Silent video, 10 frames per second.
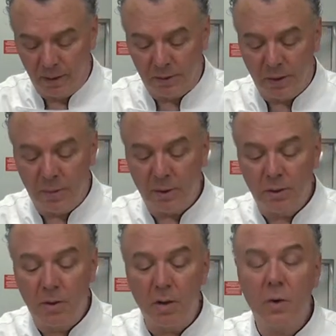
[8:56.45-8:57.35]
So much
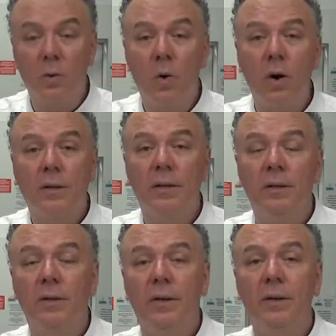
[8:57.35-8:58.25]
longer cork,
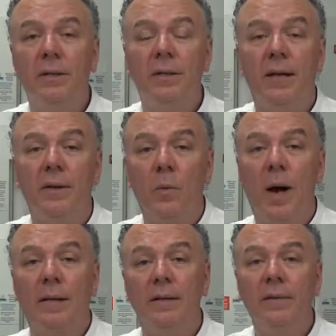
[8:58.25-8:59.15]
you notice, than the
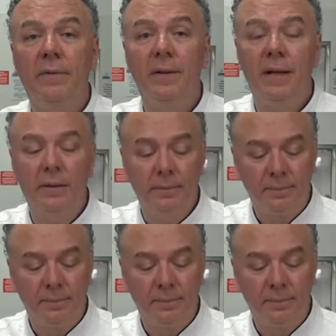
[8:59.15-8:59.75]
White Zinfandel.